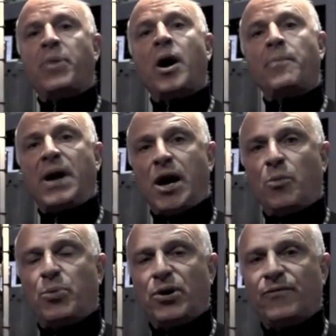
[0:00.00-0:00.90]
pump
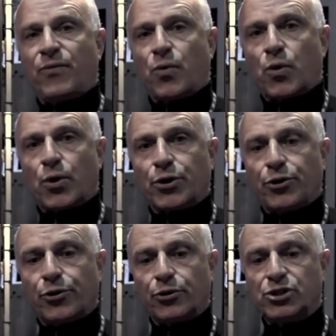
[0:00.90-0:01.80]
output for
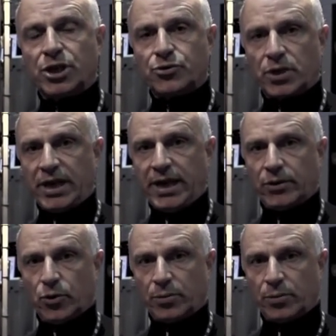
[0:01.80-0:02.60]
your central heating loop.